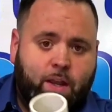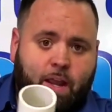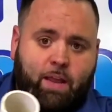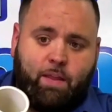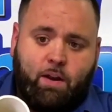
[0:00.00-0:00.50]

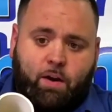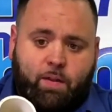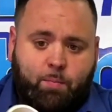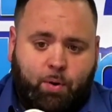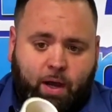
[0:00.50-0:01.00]
And then on
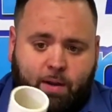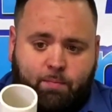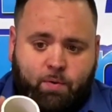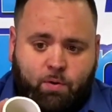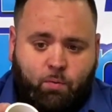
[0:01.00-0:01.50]
the pipe
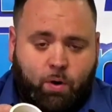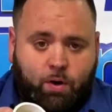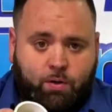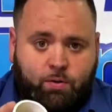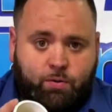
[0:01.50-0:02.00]
where
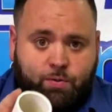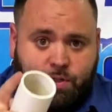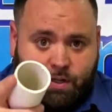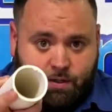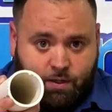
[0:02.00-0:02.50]
it glues
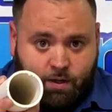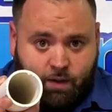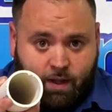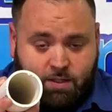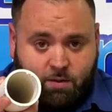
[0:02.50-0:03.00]
in,
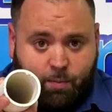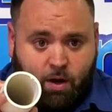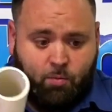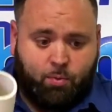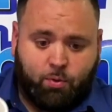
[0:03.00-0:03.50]
that's the
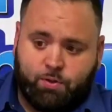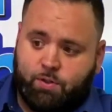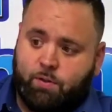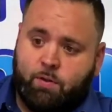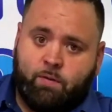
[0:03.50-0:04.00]
male portion.